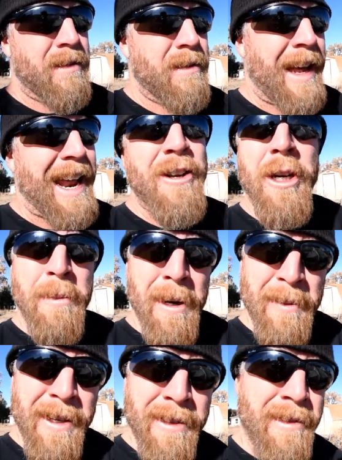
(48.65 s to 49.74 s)
and I took a
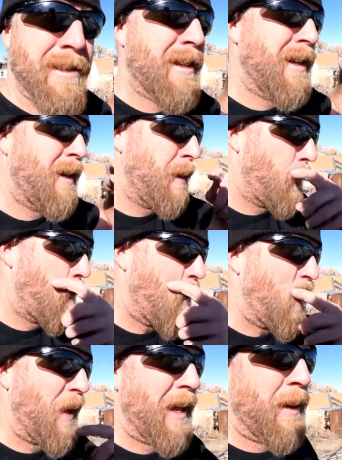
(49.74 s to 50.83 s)
pumpkin.
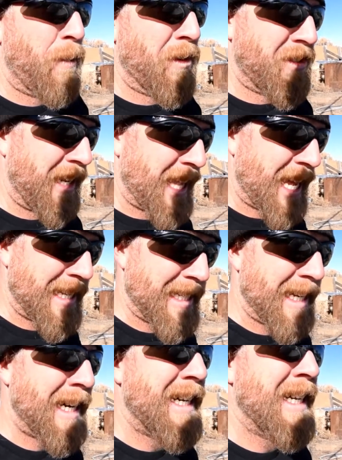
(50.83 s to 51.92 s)
We'll see that
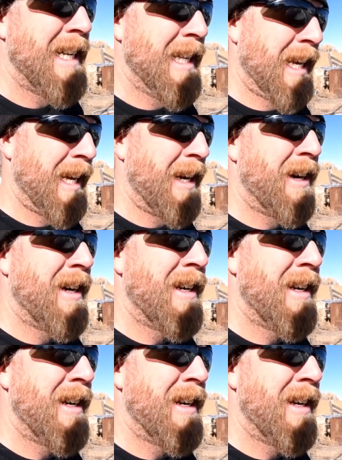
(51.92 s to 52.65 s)
a little later.